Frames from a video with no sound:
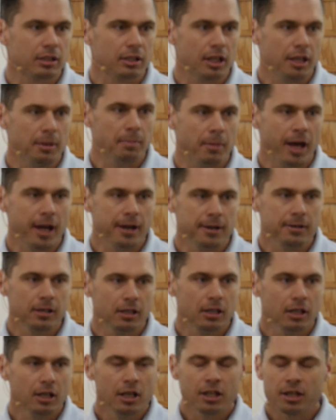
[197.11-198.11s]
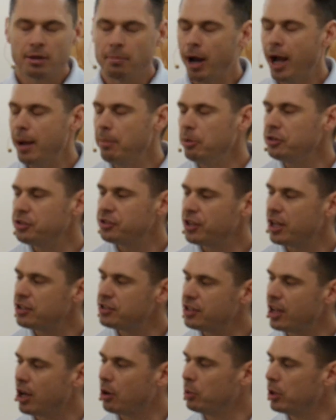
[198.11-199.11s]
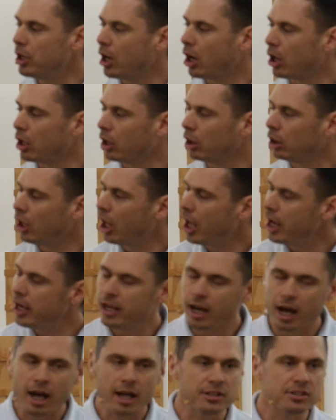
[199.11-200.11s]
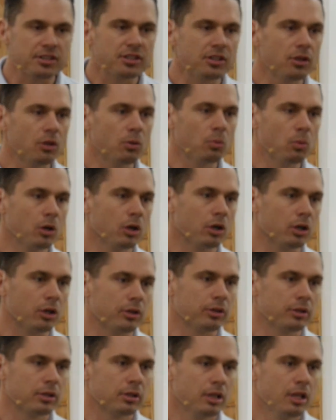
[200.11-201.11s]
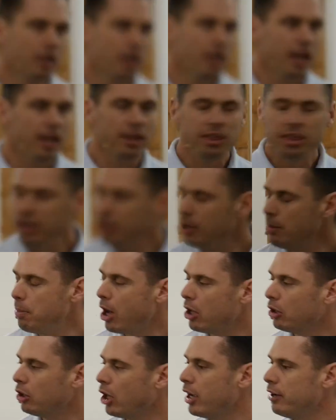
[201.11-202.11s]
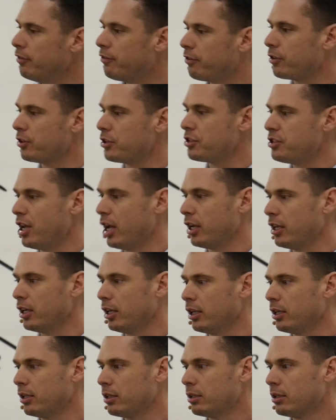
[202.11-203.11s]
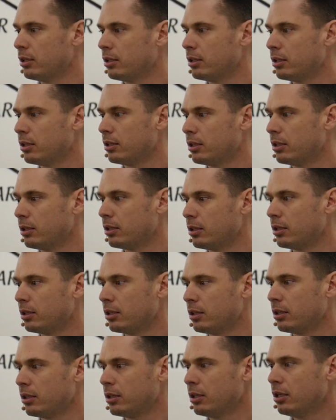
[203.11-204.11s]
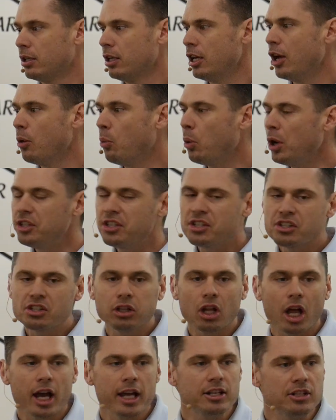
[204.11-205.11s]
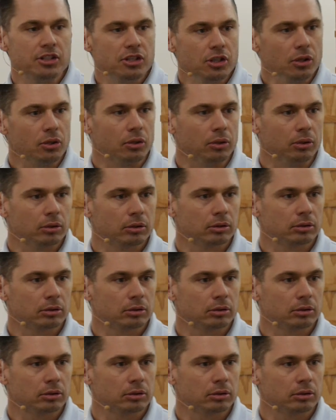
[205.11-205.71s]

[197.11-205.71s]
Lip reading: Amen? The Bible says that we are light unto the world. And think about light for a second. And what does light do?